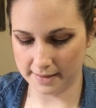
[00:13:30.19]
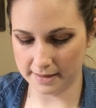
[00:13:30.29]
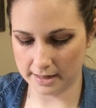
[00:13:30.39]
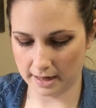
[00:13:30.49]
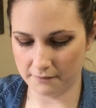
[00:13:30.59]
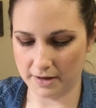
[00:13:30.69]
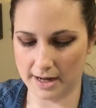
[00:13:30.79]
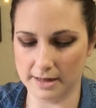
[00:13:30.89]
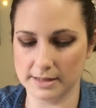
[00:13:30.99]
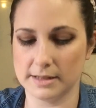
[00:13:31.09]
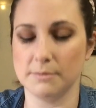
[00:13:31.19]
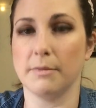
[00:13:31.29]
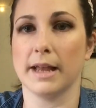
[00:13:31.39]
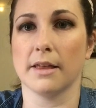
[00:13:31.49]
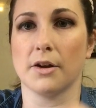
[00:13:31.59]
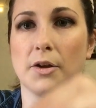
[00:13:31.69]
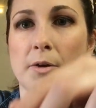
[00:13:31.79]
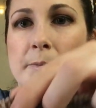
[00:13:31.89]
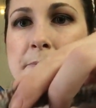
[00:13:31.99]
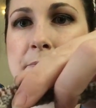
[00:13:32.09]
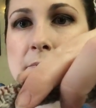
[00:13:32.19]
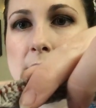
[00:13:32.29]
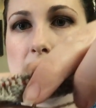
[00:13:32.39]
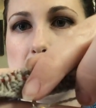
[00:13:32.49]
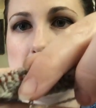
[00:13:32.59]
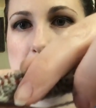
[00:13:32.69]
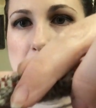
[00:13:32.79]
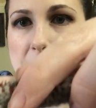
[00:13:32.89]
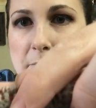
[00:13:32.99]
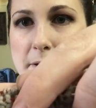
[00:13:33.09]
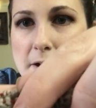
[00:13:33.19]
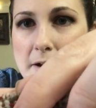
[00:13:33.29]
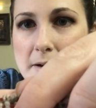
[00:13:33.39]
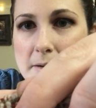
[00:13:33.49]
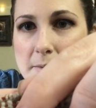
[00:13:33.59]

And then I've got my little Butterbeer